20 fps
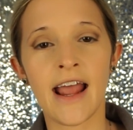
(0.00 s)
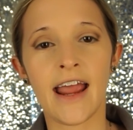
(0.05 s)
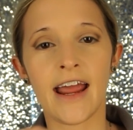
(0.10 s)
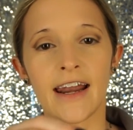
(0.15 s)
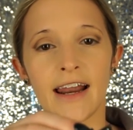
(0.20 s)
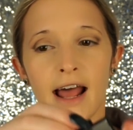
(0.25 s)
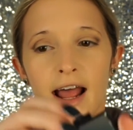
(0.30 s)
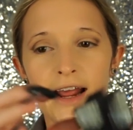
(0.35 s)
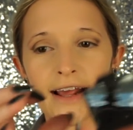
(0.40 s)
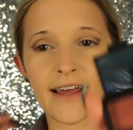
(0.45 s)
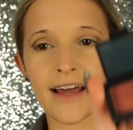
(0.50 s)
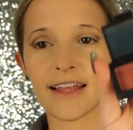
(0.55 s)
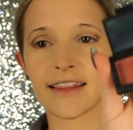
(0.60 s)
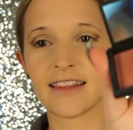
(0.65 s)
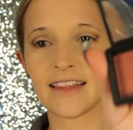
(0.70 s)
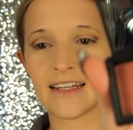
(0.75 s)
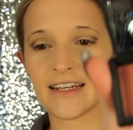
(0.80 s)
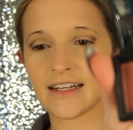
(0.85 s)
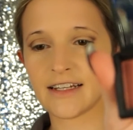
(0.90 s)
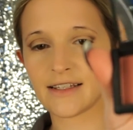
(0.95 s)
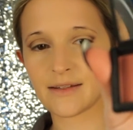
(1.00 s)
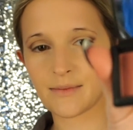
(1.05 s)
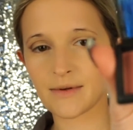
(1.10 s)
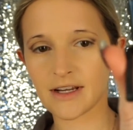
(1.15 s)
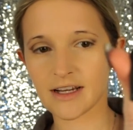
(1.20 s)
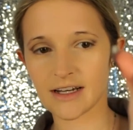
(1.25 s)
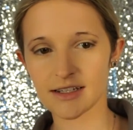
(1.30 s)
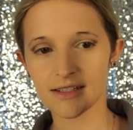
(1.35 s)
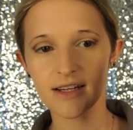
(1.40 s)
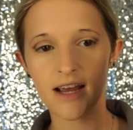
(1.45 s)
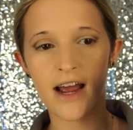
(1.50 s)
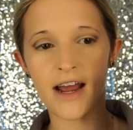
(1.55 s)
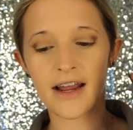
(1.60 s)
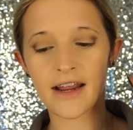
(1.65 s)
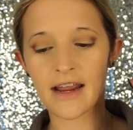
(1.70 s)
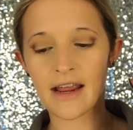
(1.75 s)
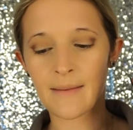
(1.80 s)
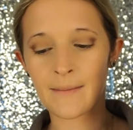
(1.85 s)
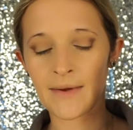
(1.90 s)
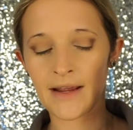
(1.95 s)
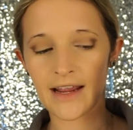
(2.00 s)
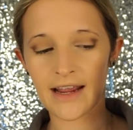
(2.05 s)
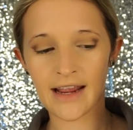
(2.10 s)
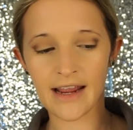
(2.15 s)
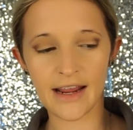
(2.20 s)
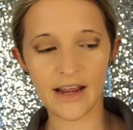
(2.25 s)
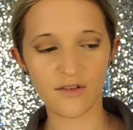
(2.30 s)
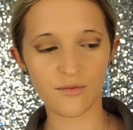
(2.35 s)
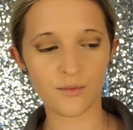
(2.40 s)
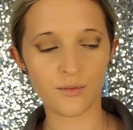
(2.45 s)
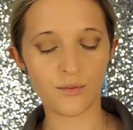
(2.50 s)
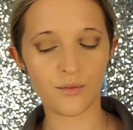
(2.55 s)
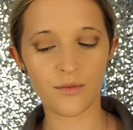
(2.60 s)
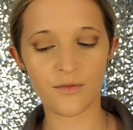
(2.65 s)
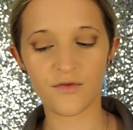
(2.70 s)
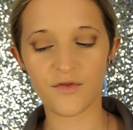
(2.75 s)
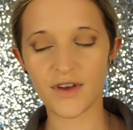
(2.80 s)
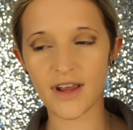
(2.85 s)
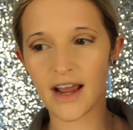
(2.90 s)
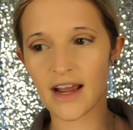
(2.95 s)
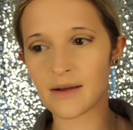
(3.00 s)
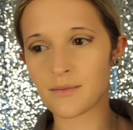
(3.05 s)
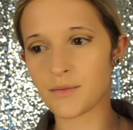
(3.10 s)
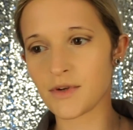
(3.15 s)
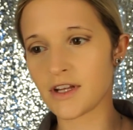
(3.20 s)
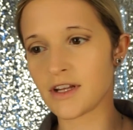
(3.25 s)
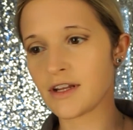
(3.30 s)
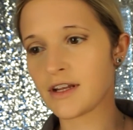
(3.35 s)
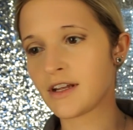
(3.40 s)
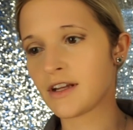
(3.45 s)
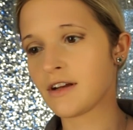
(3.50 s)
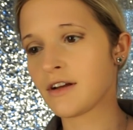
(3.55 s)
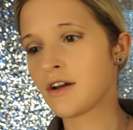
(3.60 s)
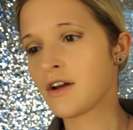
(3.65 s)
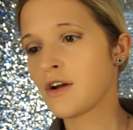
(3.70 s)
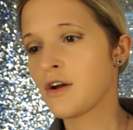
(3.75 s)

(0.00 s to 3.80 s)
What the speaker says: And I got this because I am a VIB